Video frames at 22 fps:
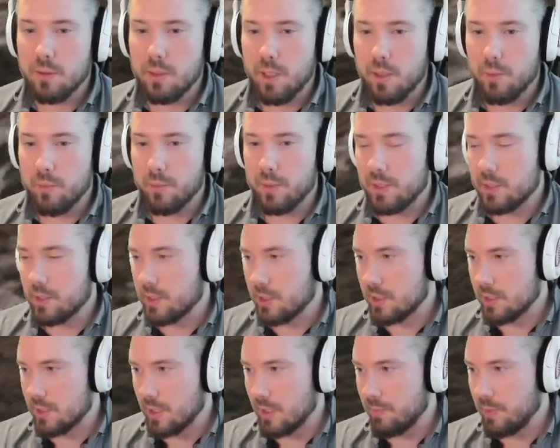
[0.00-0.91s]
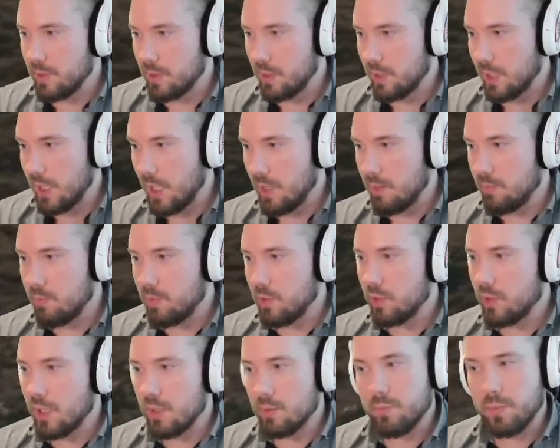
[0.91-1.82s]
And when there's a sub in the game, you
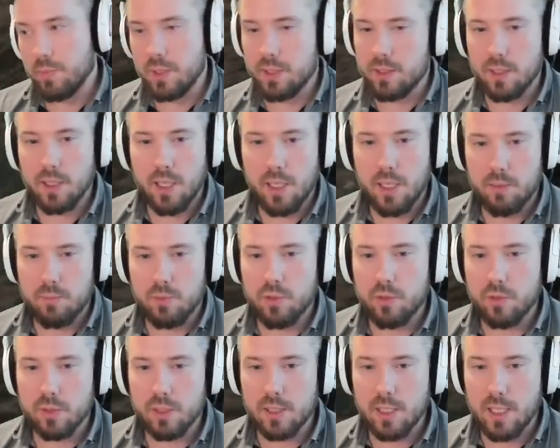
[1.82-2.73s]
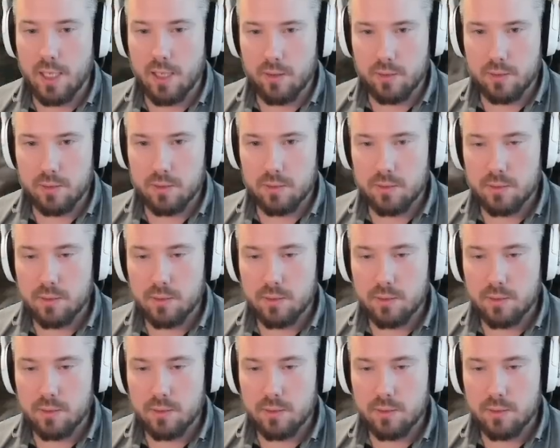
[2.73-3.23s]
can't play the game. You're not allowed.